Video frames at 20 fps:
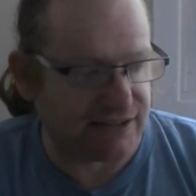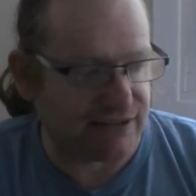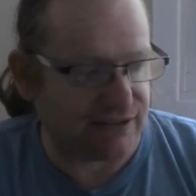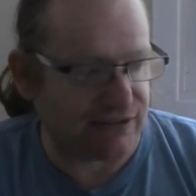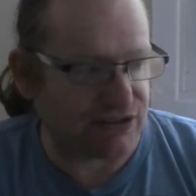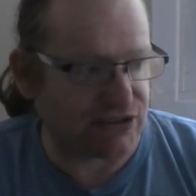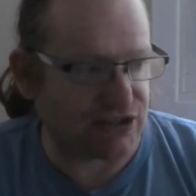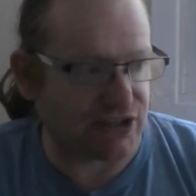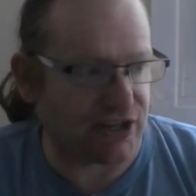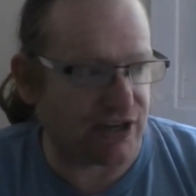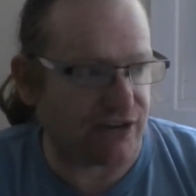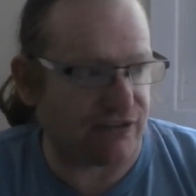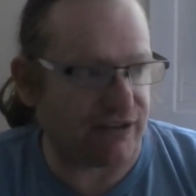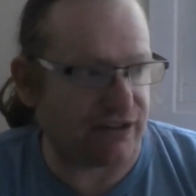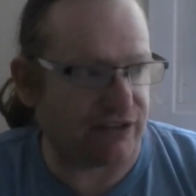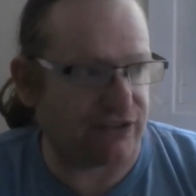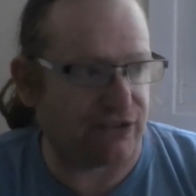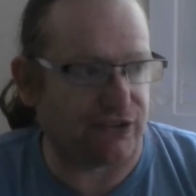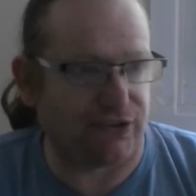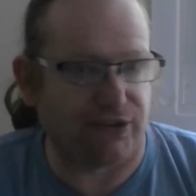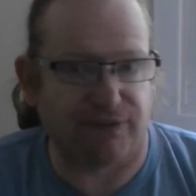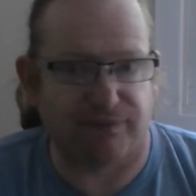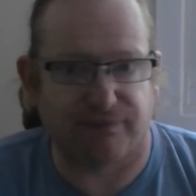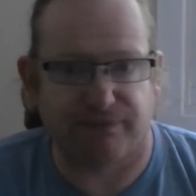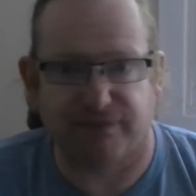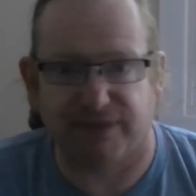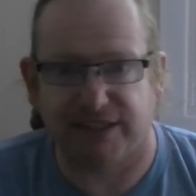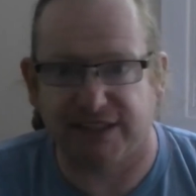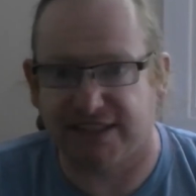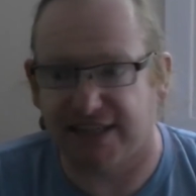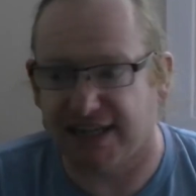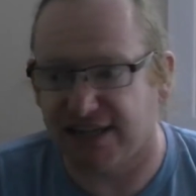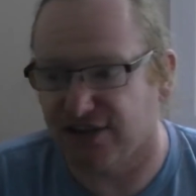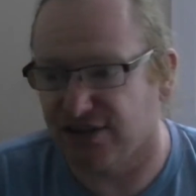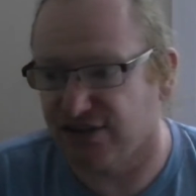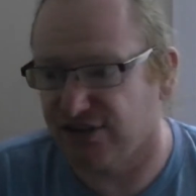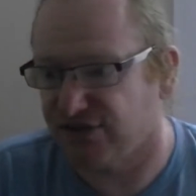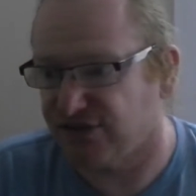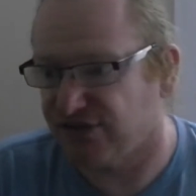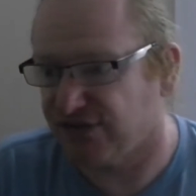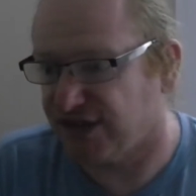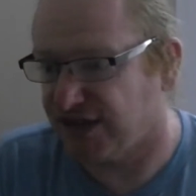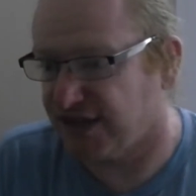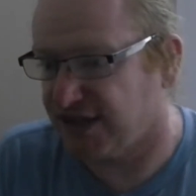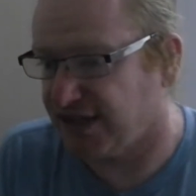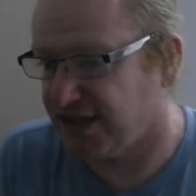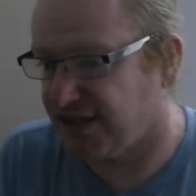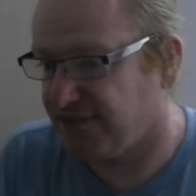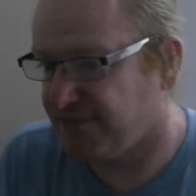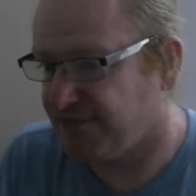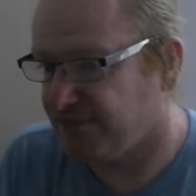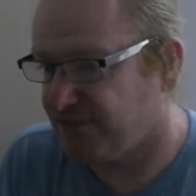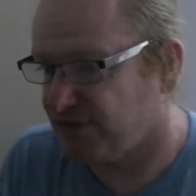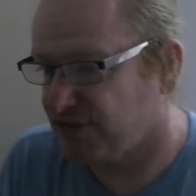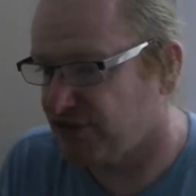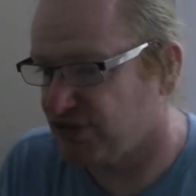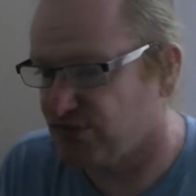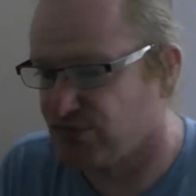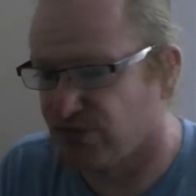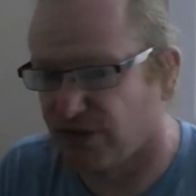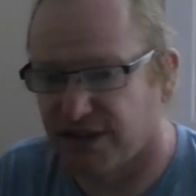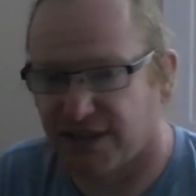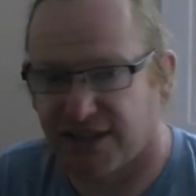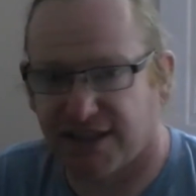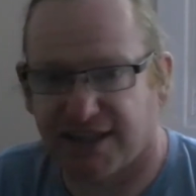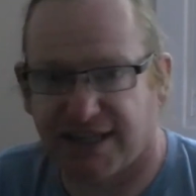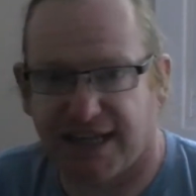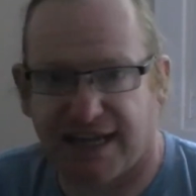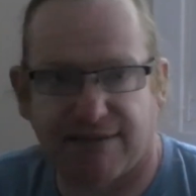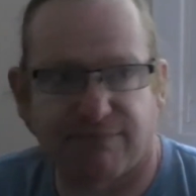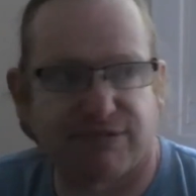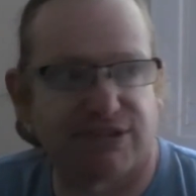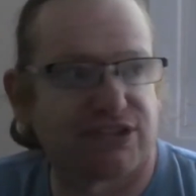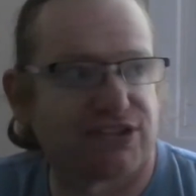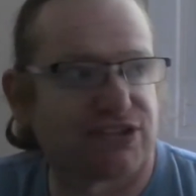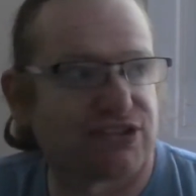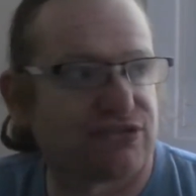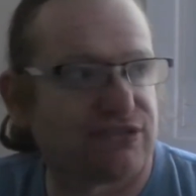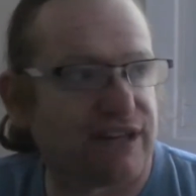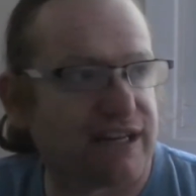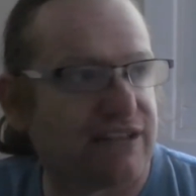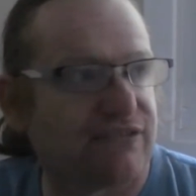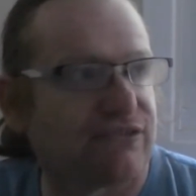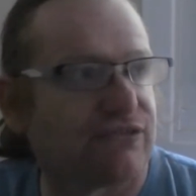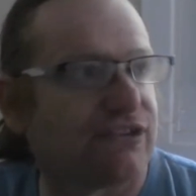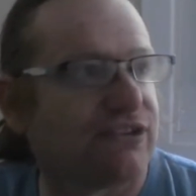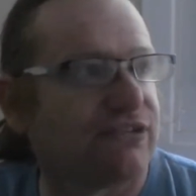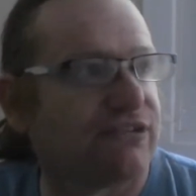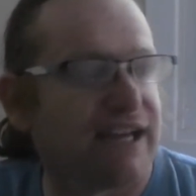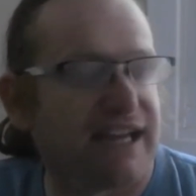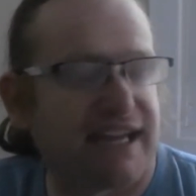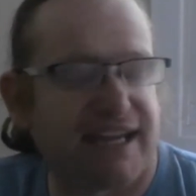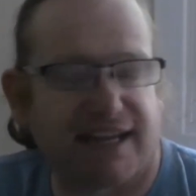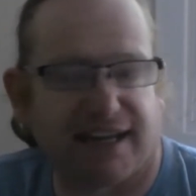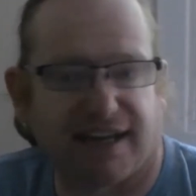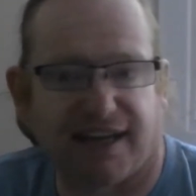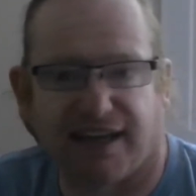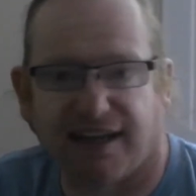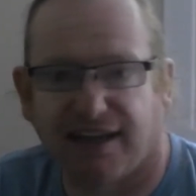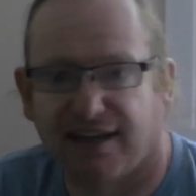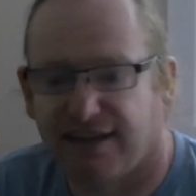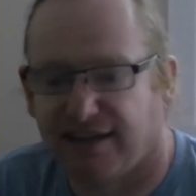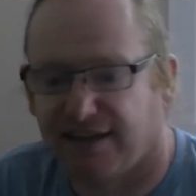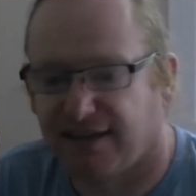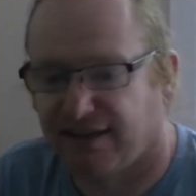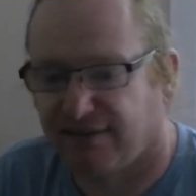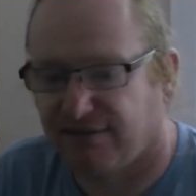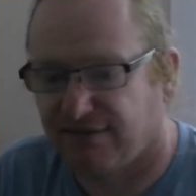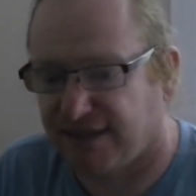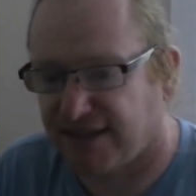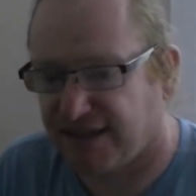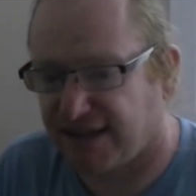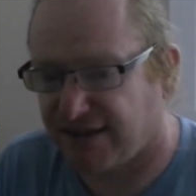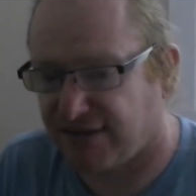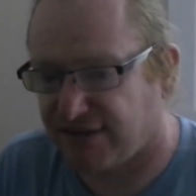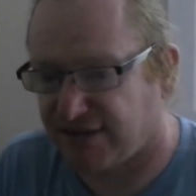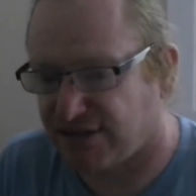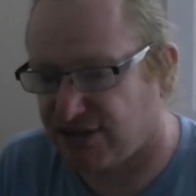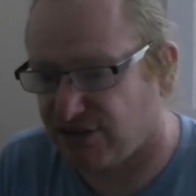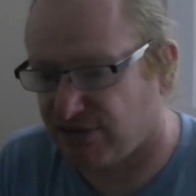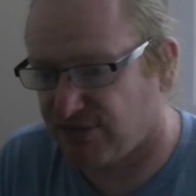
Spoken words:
So I thought, instead of just running the cable straight through here without